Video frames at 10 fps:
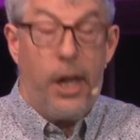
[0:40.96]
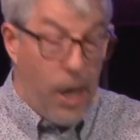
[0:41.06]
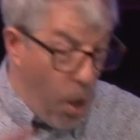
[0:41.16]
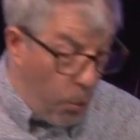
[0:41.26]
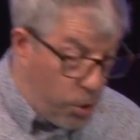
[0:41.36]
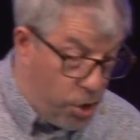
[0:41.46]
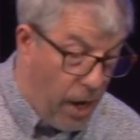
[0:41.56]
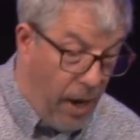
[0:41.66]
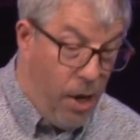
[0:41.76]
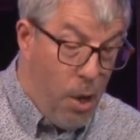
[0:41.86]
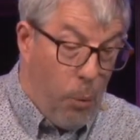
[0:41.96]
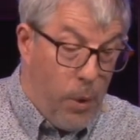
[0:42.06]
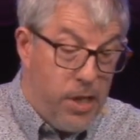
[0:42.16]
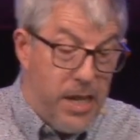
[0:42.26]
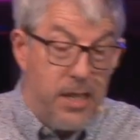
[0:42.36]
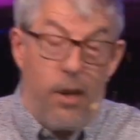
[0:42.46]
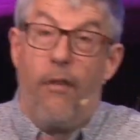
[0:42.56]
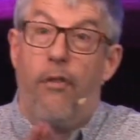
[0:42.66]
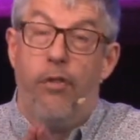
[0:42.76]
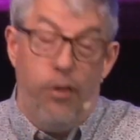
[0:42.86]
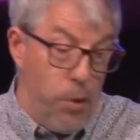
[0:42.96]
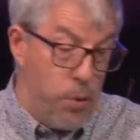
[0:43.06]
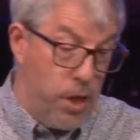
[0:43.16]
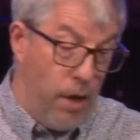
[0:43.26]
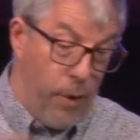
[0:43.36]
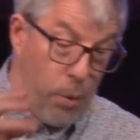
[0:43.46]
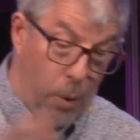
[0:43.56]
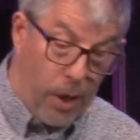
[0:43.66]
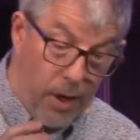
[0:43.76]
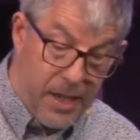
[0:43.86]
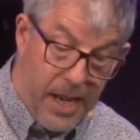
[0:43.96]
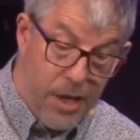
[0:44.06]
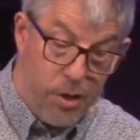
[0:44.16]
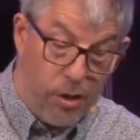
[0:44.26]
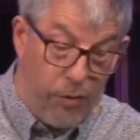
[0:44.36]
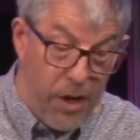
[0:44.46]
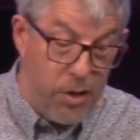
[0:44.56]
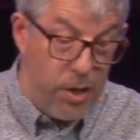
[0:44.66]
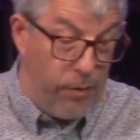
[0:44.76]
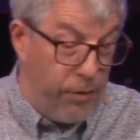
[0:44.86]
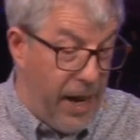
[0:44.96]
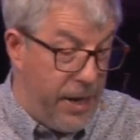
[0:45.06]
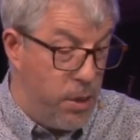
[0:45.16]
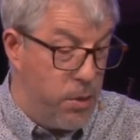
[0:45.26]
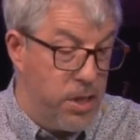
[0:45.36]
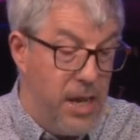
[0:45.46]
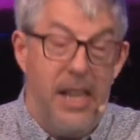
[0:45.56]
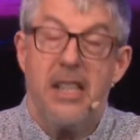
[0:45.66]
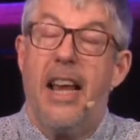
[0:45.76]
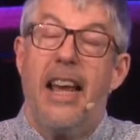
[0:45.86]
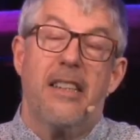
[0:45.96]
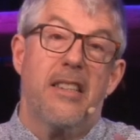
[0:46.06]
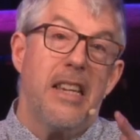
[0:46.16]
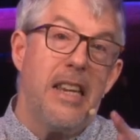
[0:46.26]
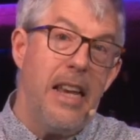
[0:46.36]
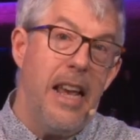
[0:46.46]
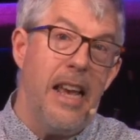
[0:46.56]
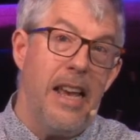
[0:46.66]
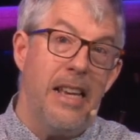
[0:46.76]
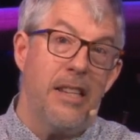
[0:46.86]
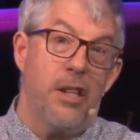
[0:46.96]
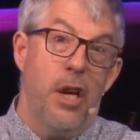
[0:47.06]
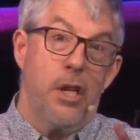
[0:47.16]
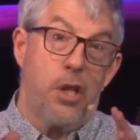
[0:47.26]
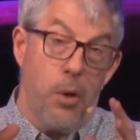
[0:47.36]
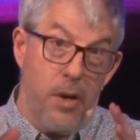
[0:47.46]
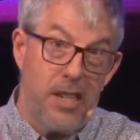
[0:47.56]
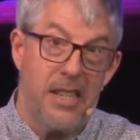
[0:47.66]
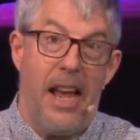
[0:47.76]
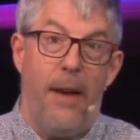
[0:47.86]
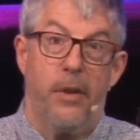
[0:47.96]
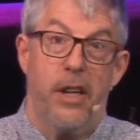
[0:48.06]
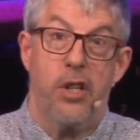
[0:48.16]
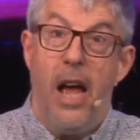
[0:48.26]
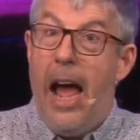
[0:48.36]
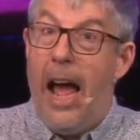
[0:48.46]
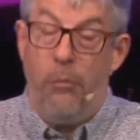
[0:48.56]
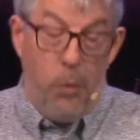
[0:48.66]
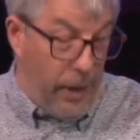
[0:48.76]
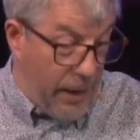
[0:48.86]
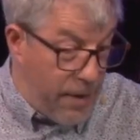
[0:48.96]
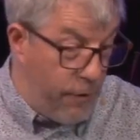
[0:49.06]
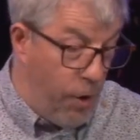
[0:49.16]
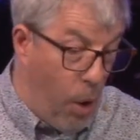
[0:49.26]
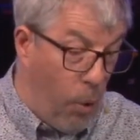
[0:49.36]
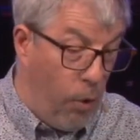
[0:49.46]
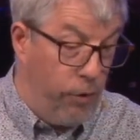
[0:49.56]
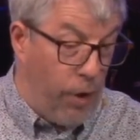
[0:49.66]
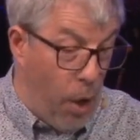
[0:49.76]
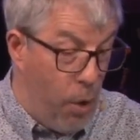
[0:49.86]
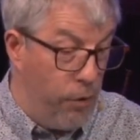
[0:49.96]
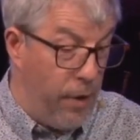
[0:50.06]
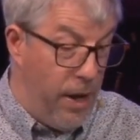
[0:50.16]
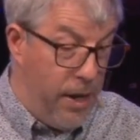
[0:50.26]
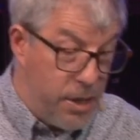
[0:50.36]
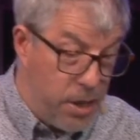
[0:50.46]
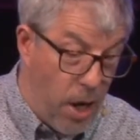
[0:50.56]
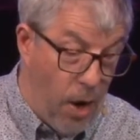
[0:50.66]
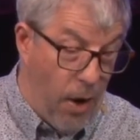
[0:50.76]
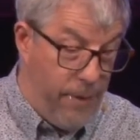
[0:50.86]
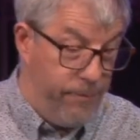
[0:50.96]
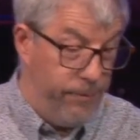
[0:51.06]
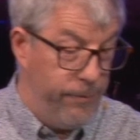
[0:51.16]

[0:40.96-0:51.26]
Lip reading: Culture, which is the fruit of an organization's vision and values, takes years to establish and will evolve over time.